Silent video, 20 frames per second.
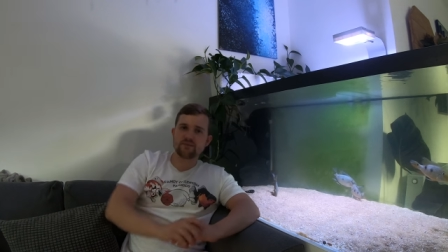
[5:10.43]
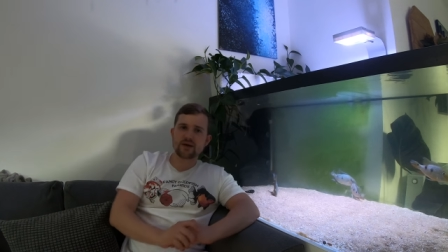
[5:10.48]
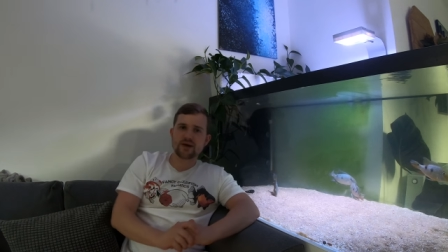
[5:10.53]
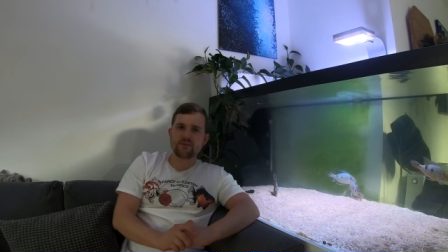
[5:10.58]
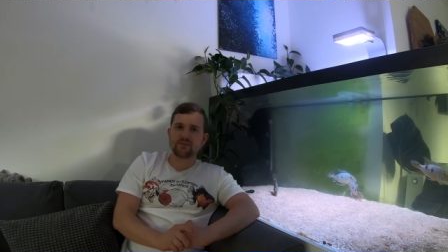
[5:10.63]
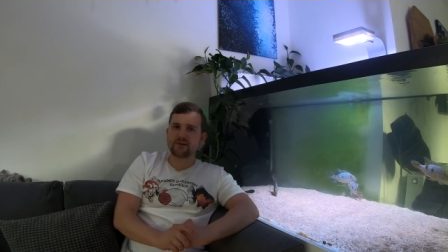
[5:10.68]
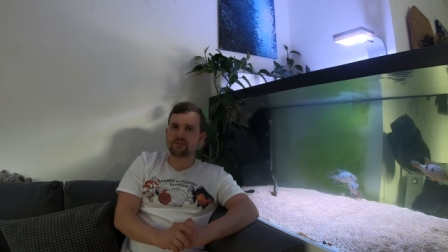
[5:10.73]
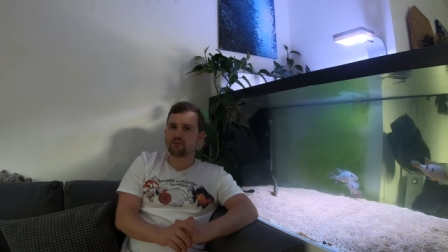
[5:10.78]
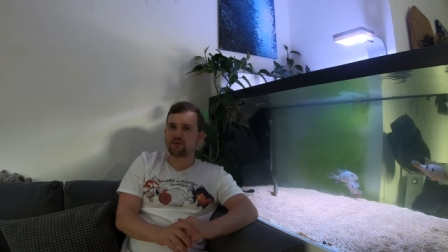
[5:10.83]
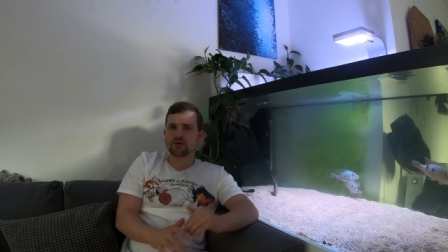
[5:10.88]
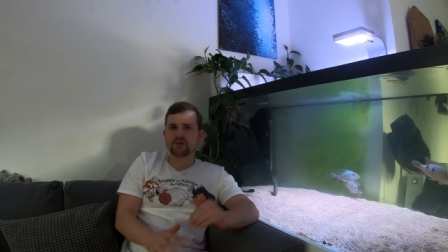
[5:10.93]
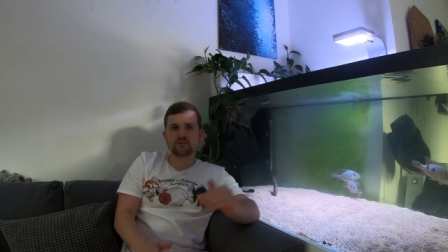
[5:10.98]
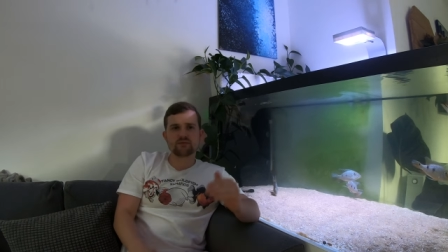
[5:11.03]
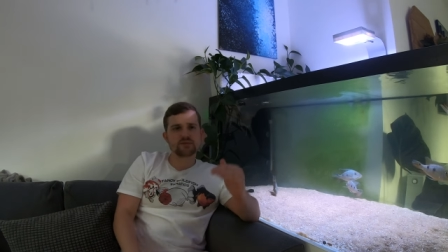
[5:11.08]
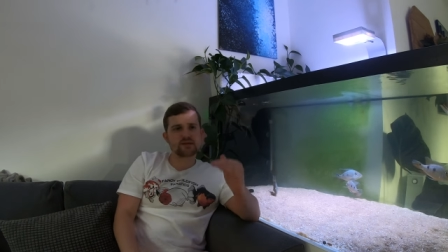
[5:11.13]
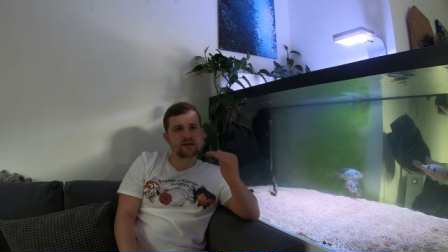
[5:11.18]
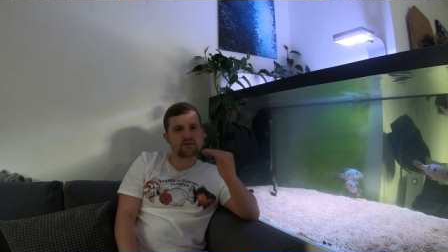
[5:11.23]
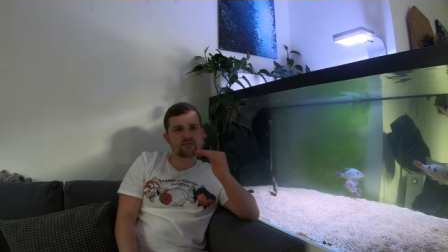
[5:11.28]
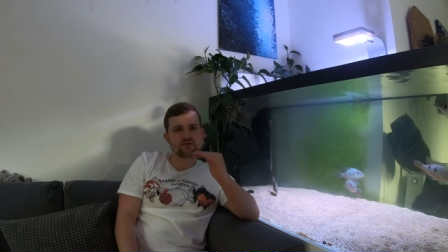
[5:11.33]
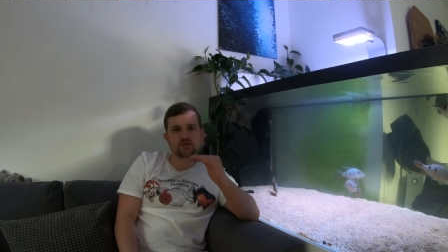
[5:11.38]
maybe bring them
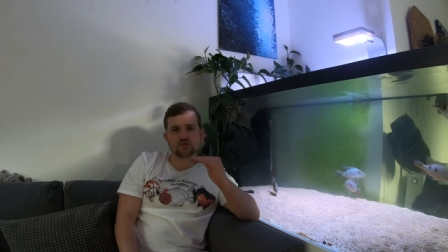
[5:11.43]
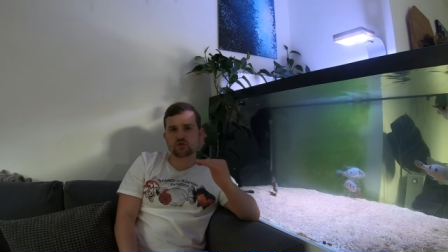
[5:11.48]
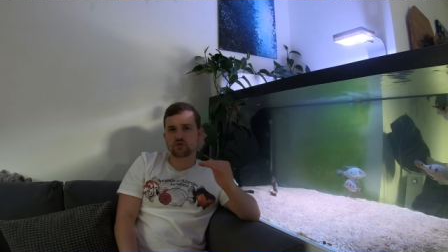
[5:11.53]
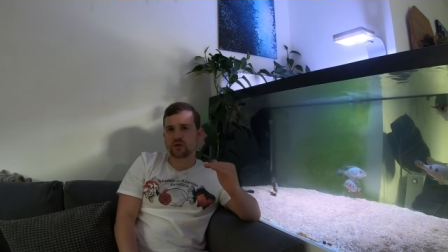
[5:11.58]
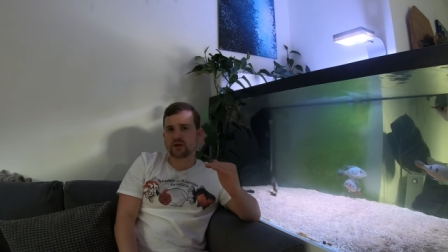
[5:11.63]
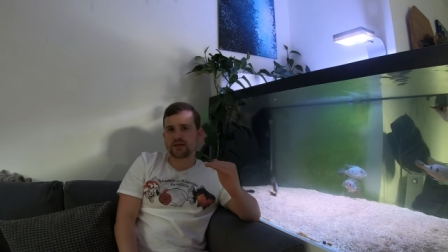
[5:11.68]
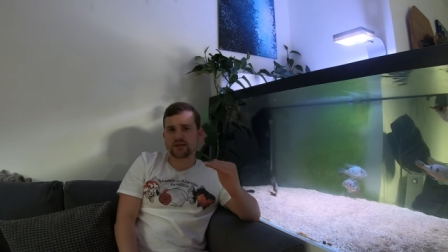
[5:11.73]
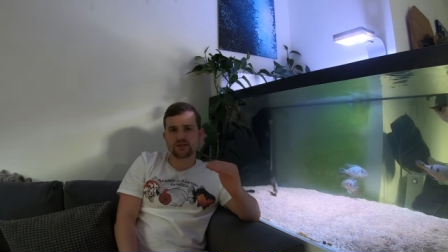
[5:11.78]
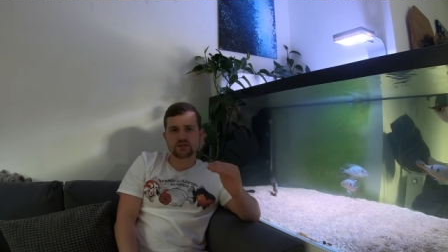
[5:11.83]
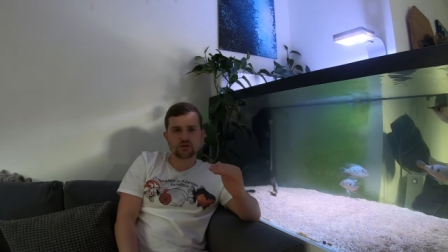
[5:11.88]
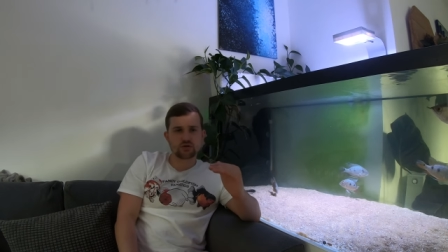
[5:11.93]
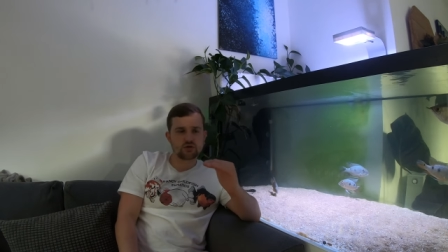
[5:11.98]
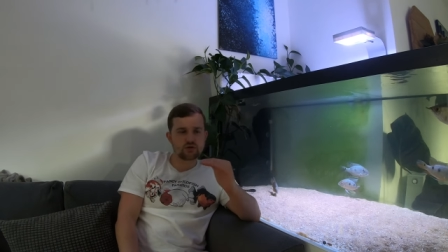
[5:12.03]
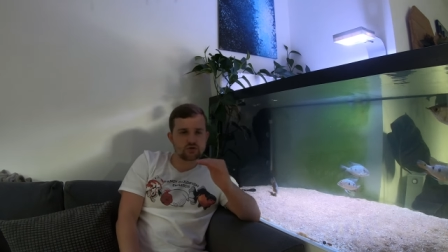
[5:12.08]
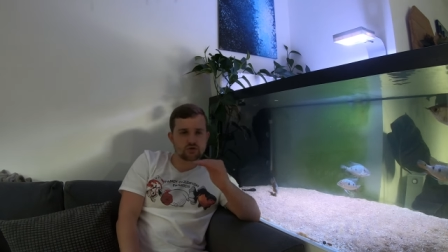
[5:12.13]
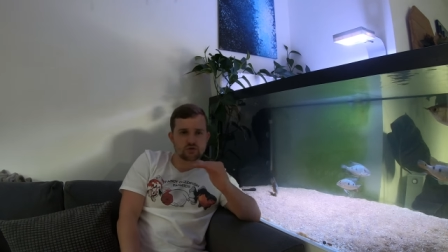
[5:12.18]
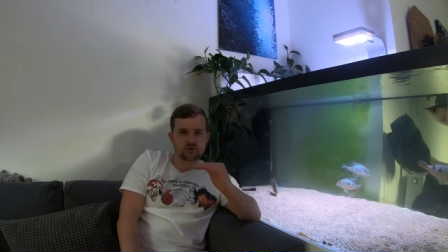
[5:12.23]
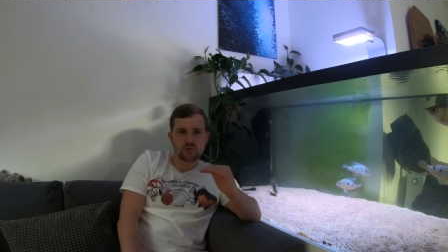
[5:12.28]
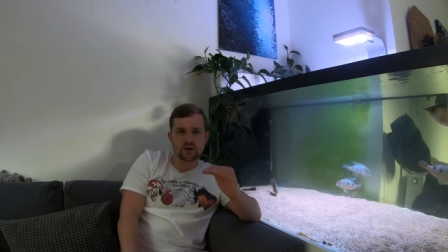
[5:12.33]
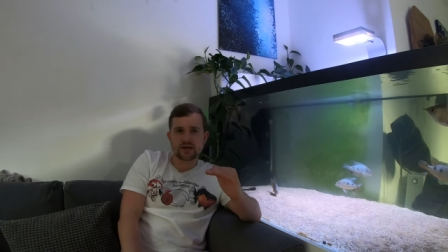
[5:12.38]
down to
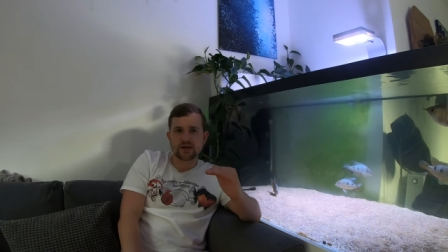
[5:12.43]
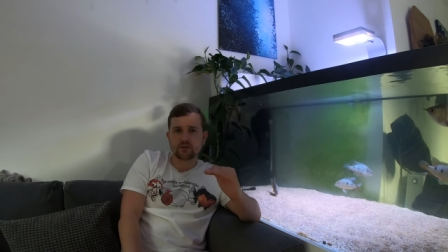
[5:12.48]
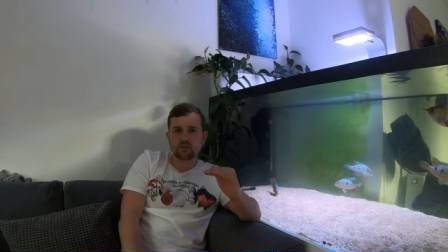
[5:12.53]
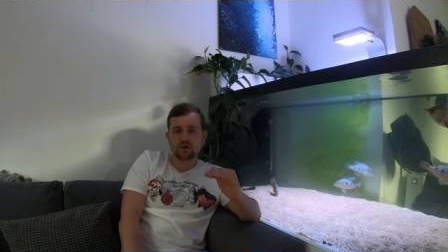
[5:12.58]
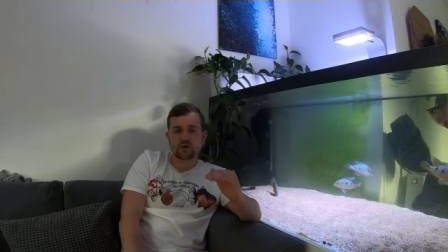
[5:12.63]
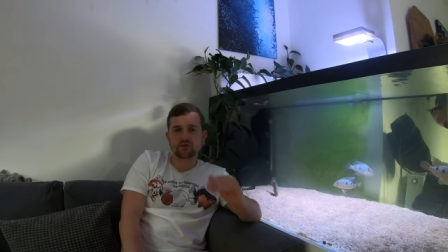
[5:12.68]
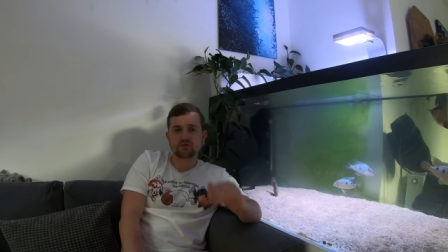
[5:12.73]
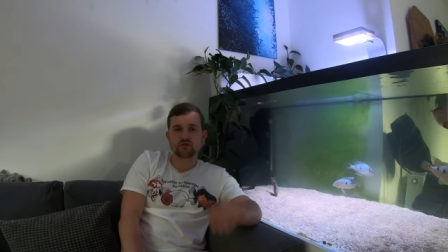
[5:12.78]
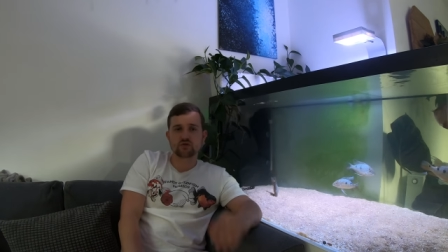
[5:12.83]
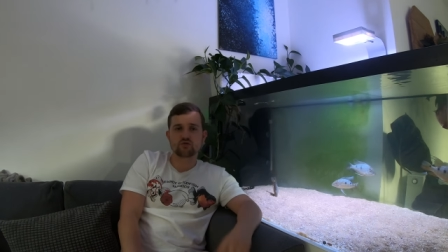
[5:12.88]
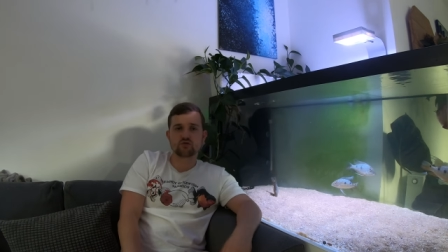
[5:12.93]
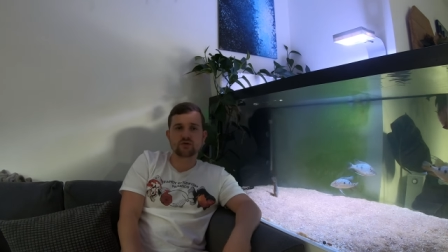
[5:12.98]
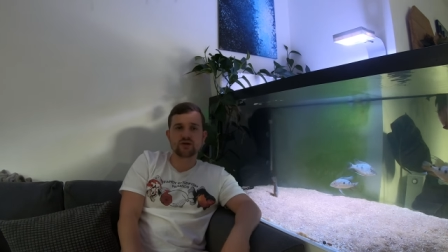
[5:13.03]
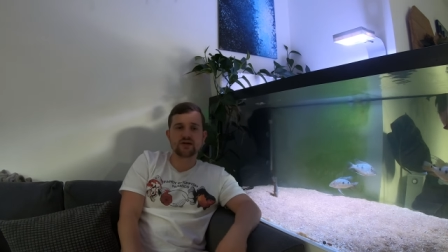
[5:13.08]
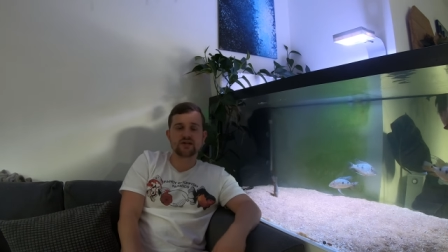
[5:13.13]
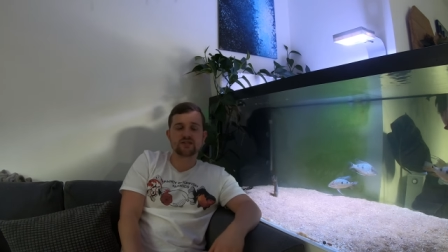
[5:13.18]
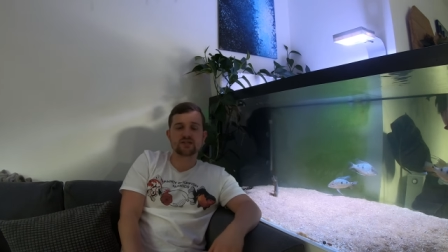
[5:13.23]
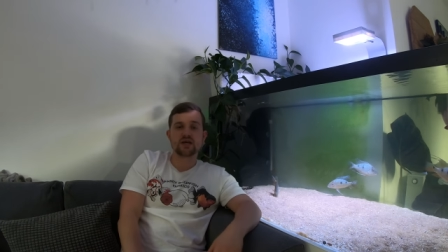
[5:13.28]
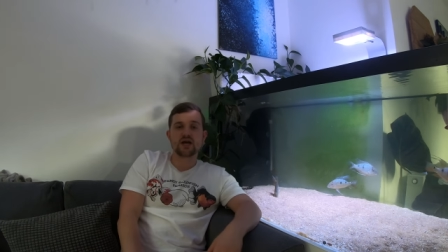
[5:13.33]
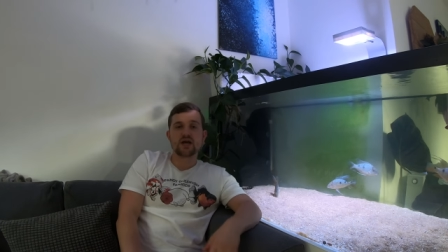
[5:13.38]
twenty-two, twenty-one
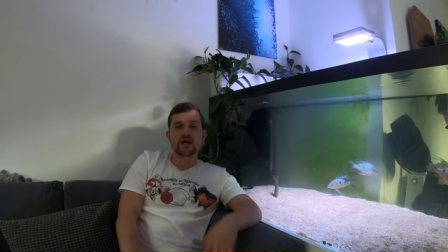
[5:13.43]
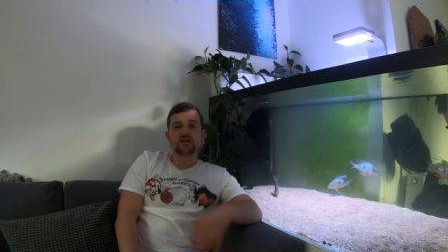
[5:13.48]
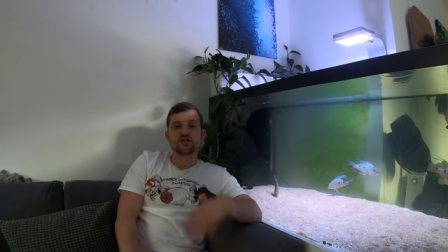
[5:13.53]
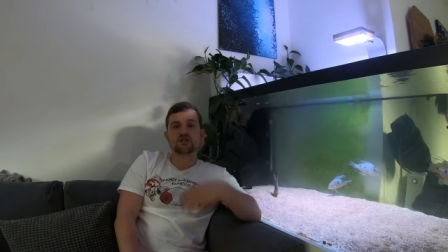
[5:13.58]
degrees,